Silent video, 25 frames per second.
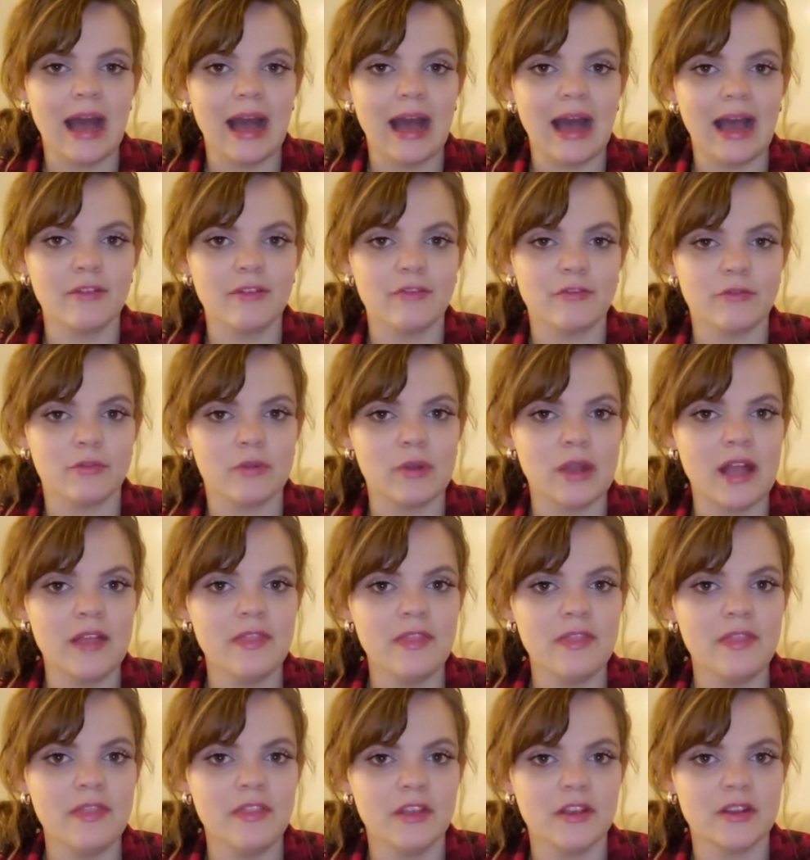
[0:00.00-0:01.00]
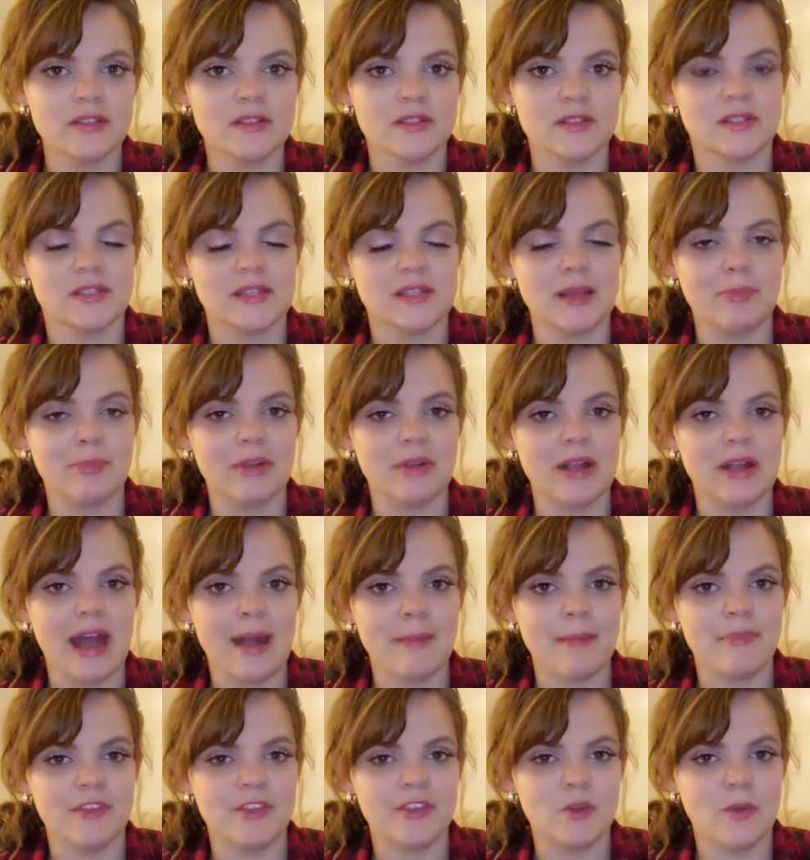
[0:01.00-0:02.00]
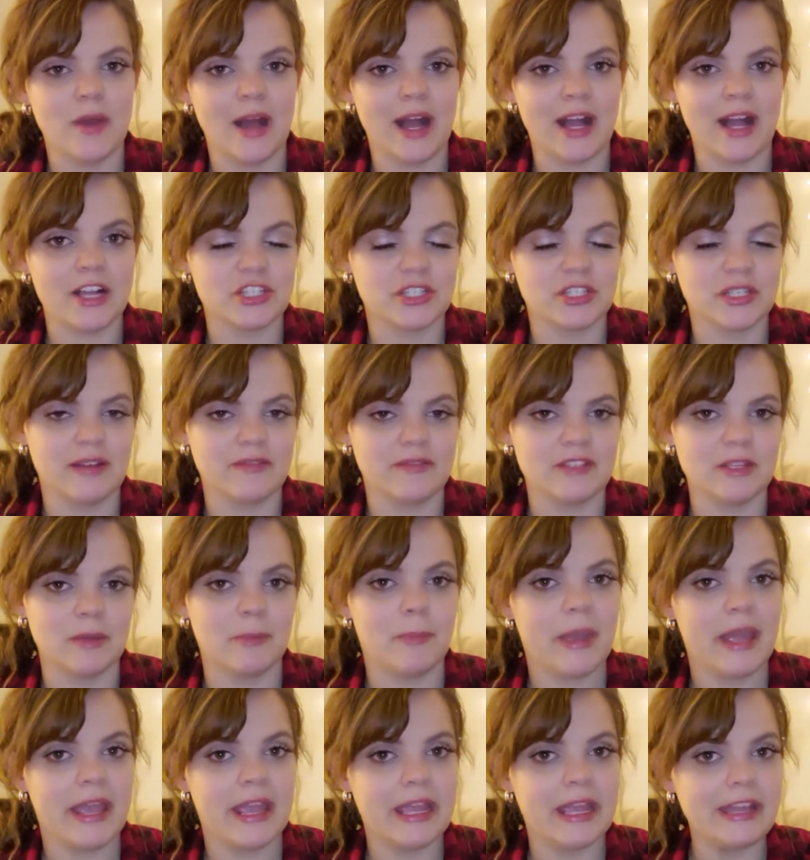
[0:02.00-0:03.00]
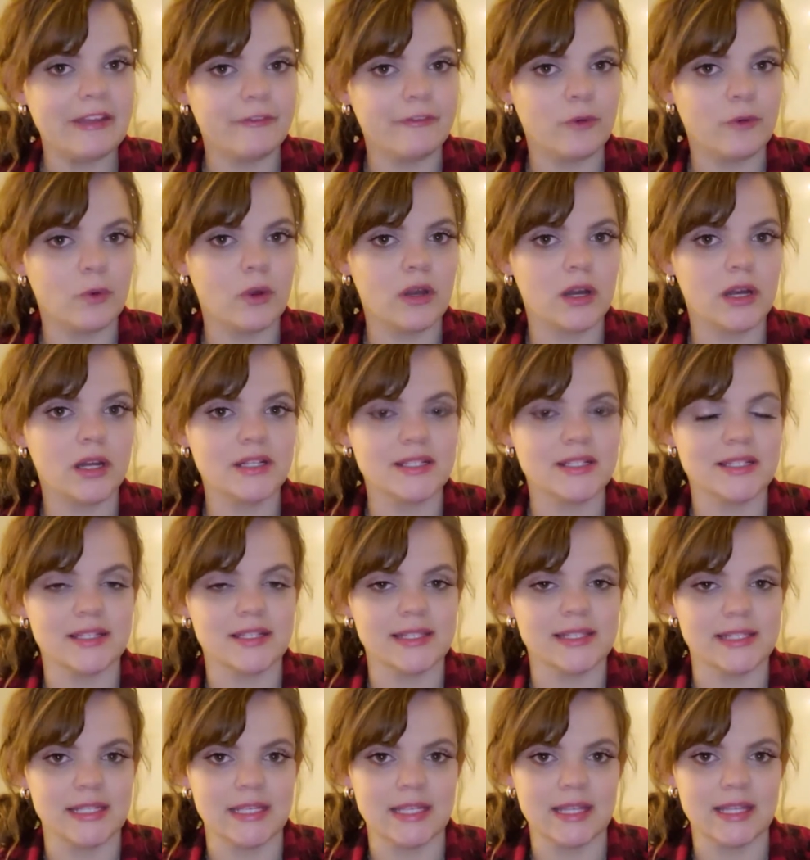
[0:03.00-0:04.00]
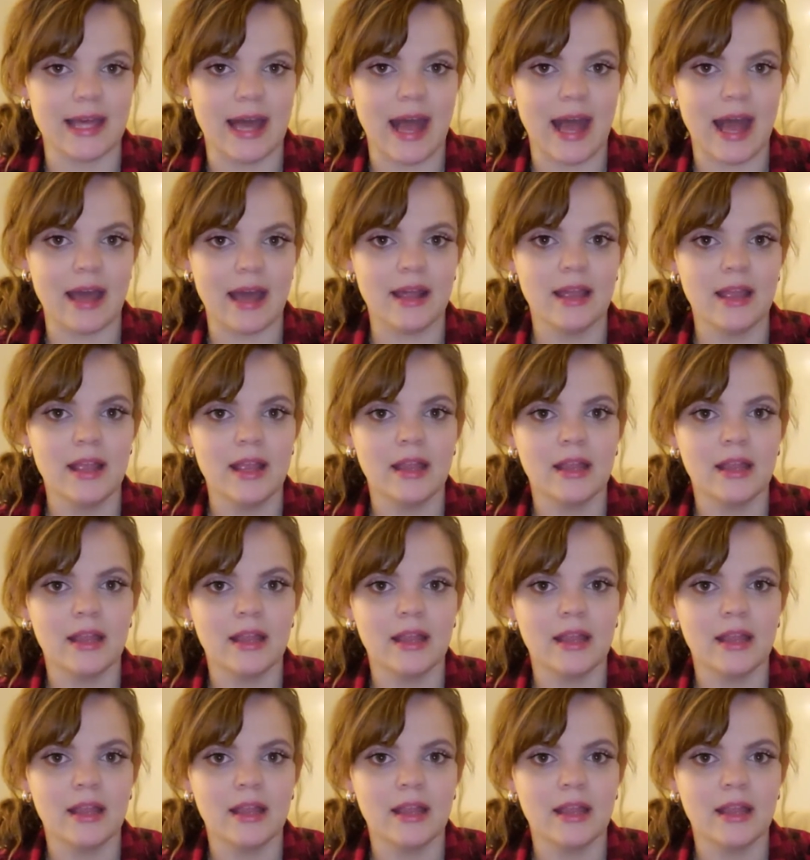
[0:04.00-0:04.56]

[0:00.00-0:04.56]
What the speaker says: I've read that there is a separate app that you actually have to pay for to see that.